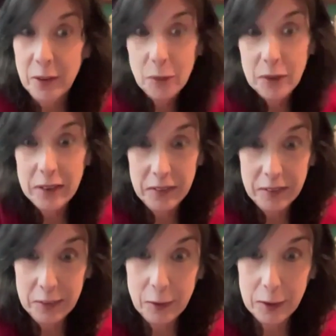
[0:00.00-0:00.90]
know that is
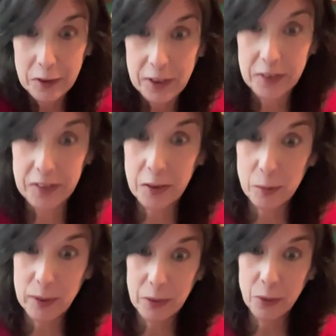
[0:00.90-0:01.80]
astonishing. It's still a
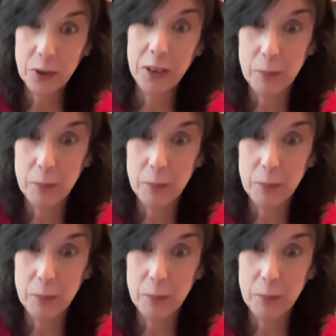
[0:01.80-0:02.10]
minority,